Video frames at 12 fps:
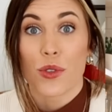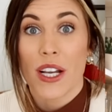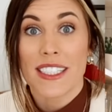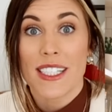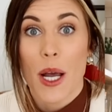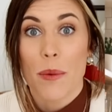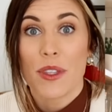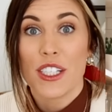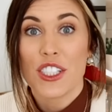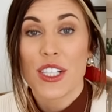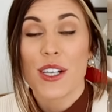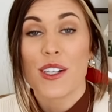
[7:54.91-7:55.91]
dress it up
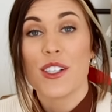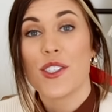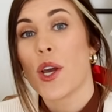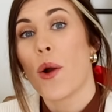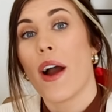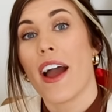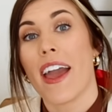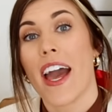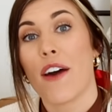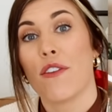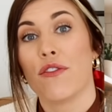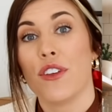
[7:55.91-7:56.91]
this year. So I
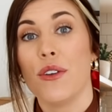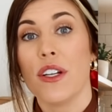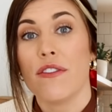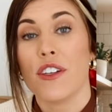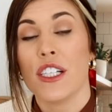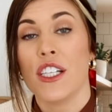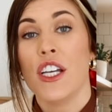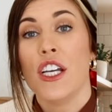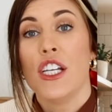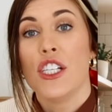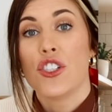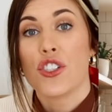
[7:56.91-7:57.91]
have a few different
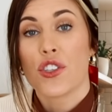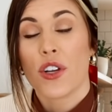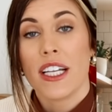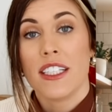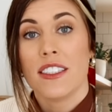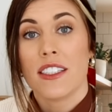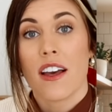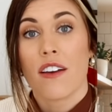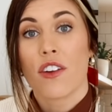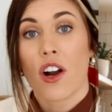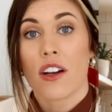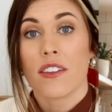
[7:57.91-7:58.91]
strands
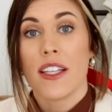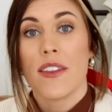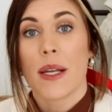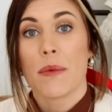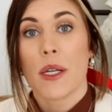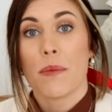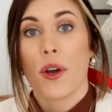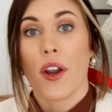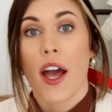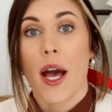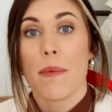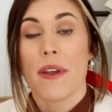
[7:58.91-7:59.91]
of garland that I'm going to put
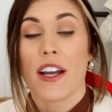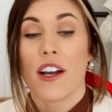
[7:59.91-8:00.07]
up, and